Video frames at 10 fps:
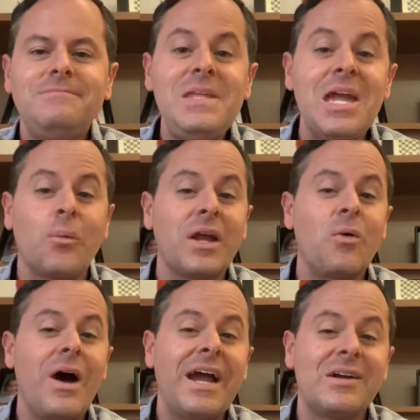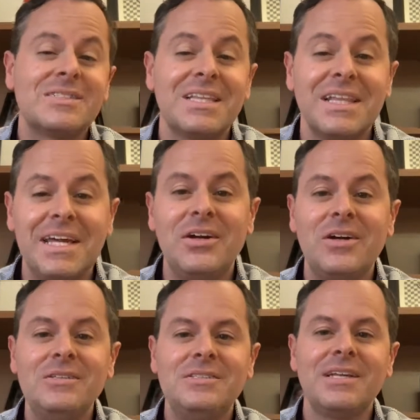It requires
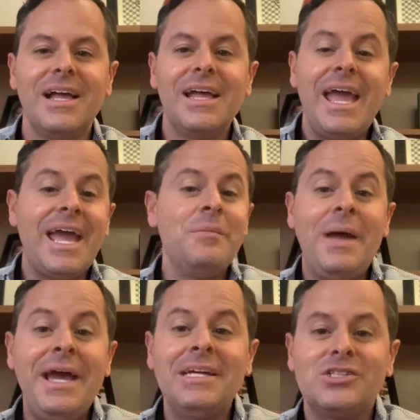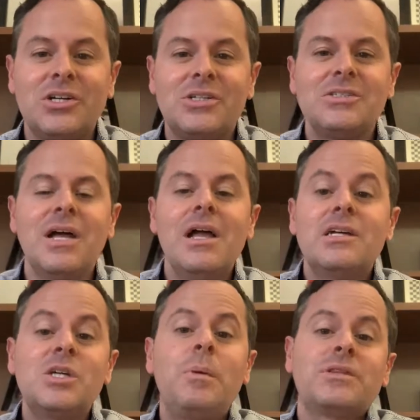leaders and managers
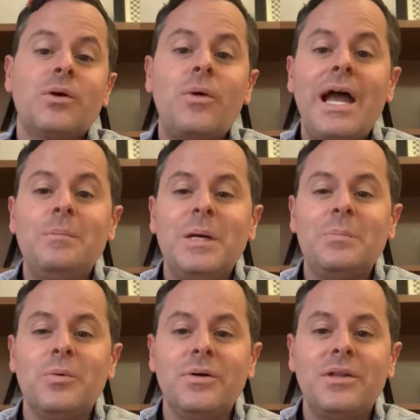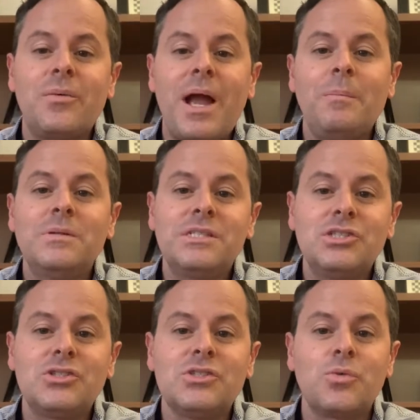to put the right people in the right
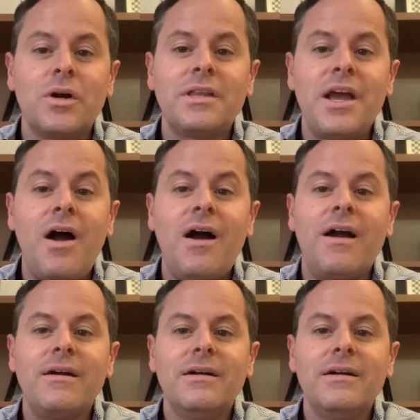positions where they are,